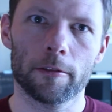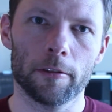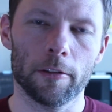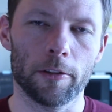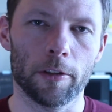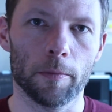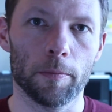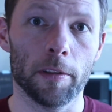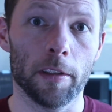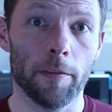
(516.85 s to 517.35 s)

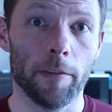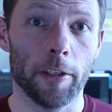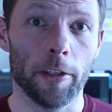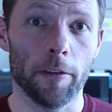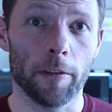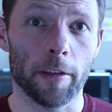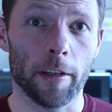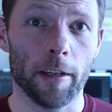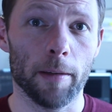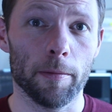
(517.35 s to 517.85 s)
Learn to play
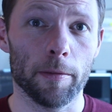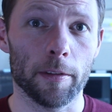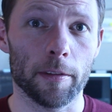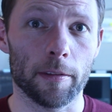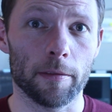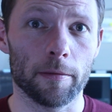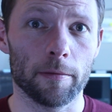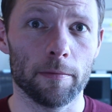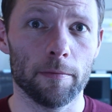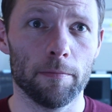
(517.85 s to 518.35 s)
video games
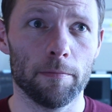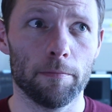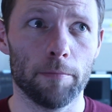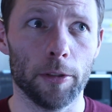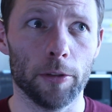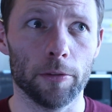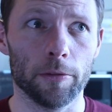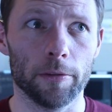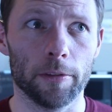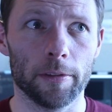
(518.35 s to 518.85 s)
and
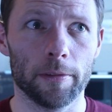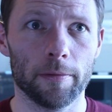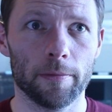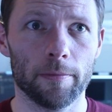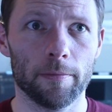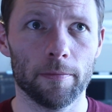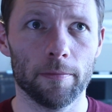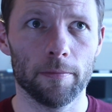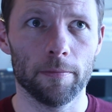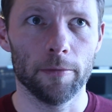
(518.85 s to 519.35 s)
build
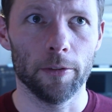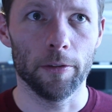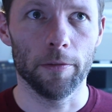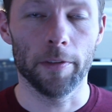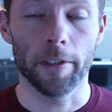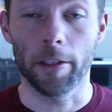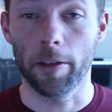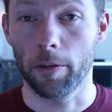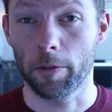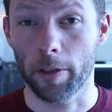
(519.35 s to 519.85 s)
new
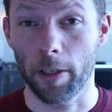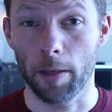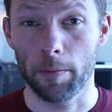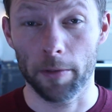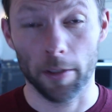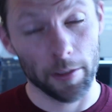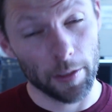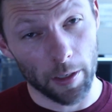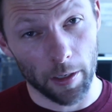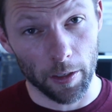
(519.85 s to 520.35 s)
video games.
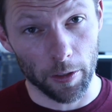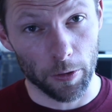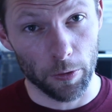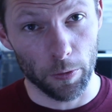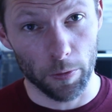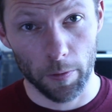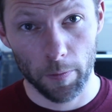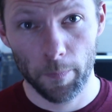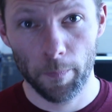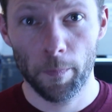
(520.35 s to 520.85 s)
That's kind of
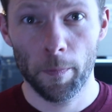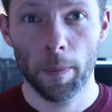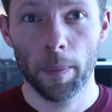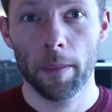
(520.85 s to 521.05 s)
cool.